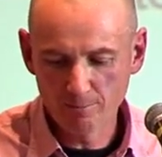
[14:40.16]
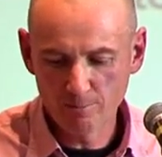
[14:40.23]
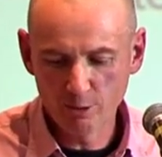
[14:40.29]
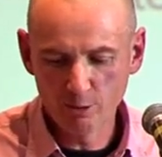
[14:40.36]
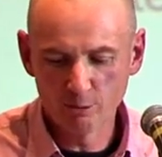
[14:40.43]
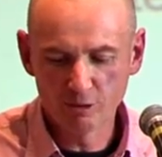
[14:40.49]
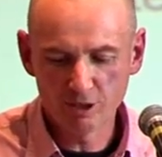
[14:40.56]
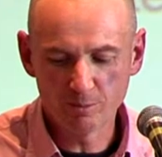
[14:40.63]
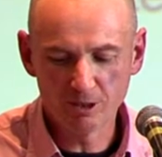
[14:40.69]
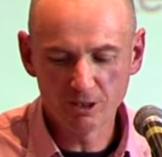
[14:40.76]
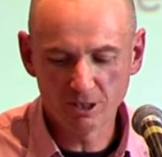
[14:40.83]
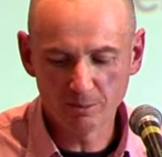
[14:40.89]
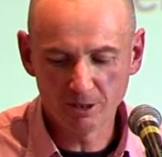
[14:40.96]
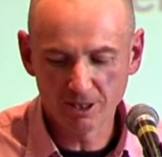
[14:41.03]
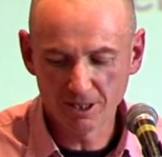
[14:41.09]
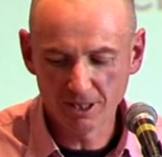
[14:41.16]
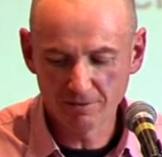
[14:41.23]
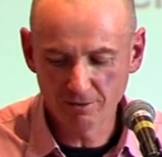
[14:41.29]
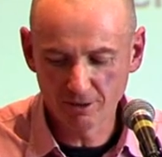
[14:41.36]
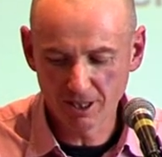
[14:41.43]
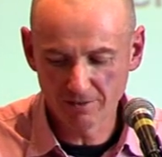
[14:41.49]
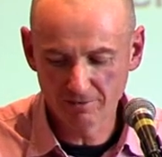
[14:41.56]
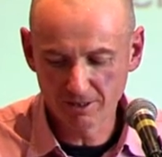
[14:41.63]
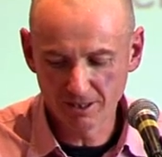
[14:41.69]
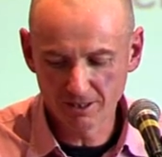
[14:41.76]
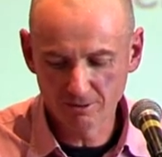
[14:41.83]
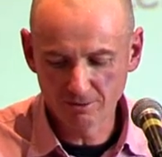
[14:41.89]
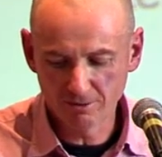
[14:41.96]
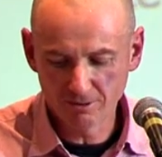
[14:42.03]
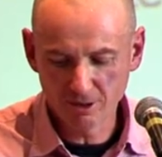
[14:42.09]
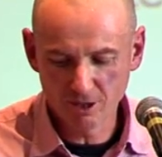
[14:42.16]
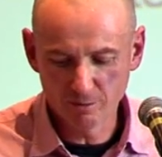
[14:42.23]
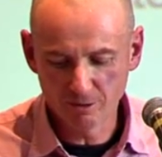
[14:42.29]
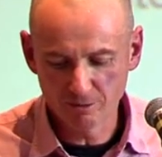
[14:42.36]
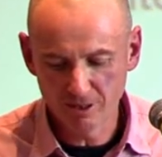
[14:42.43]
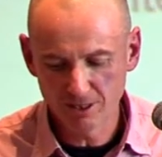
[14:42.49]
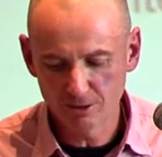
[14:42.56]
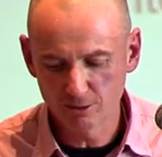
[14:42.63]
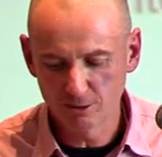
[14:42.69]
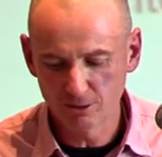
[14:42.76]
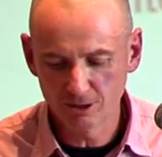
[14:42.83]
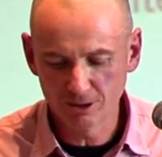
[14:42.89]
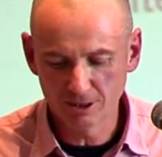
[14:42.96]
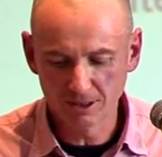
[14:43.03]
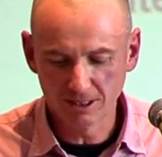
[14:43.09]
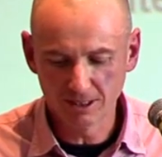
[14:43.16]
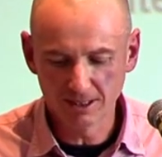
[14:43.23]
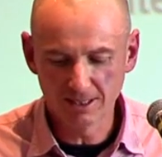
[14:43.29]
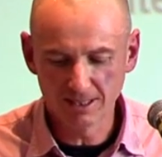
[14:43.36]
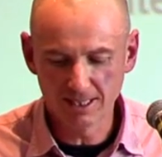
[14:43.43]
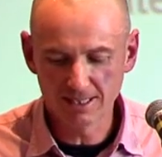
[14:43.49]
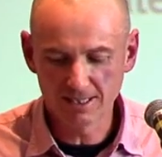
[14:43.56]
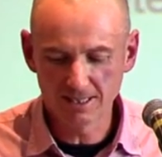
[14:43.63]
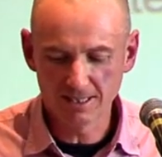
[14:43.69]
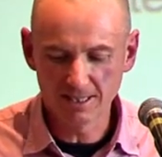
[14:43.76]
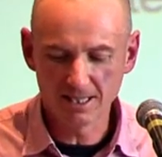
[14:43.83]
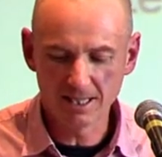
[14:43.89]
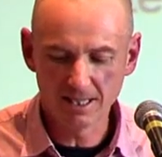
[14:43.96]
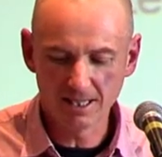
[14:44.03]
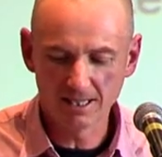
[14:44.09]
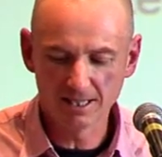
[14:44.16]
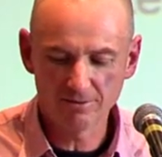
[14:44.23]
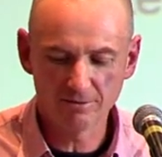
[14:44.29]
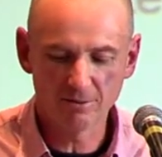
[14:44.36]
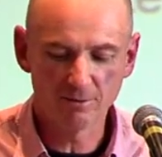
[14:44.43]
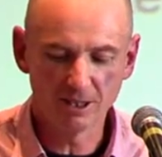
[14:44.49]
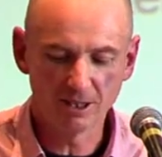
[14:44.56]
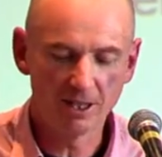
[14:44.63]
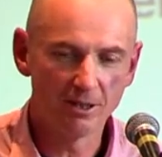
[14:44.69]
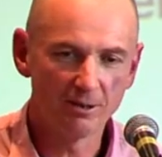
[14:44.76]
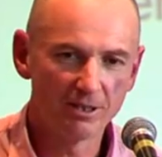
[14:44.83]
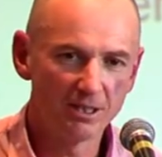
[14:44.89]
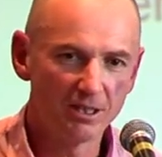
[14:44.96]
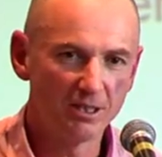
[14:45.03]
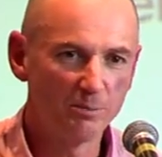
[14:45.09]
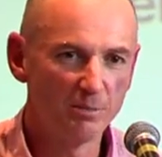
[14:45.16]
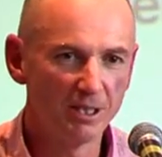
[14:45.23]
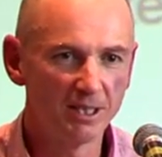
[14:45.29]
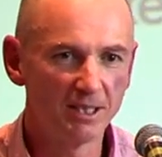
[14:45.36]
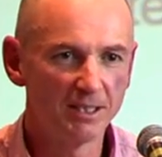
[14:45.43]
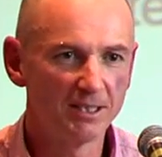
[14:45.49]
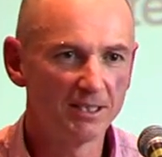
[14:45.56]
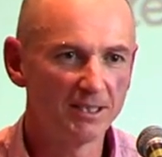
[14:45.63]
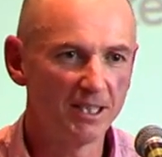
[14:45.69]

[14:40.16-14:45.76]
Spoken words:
Build responsibility for governing the common resource in nested tiers from the lowest to the biggest.